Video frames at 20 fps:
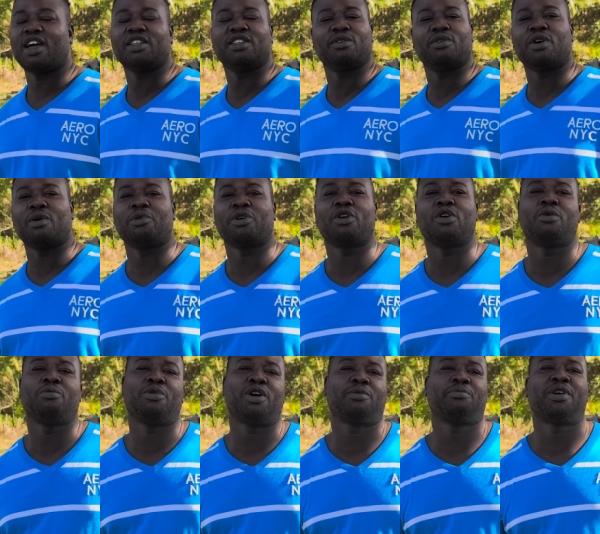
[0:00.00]
Anyway me
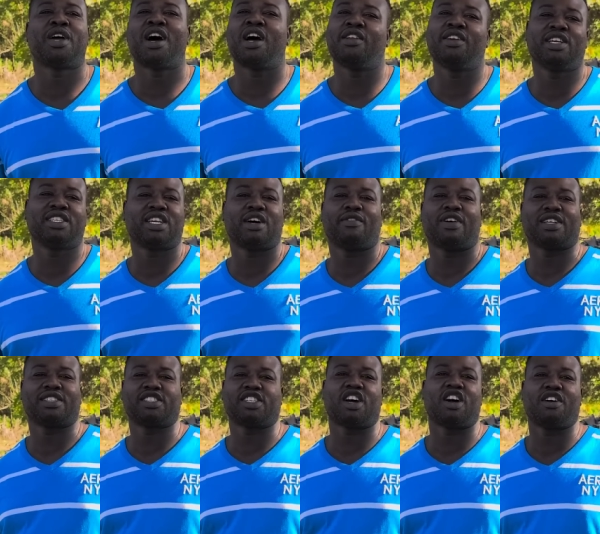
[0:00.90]
go man, me always have
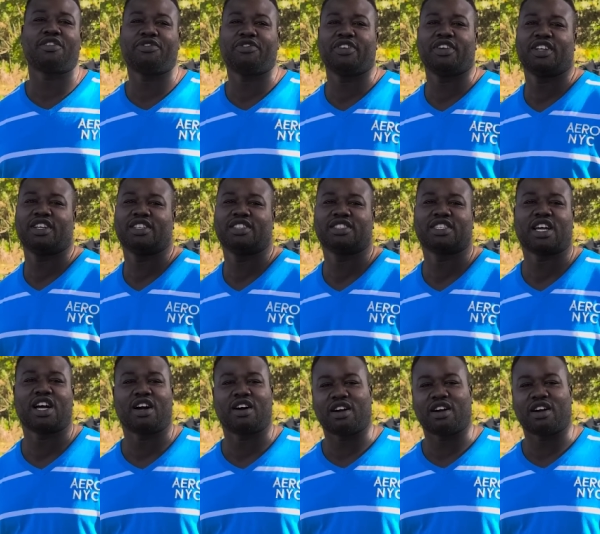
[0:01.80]
a star feelings.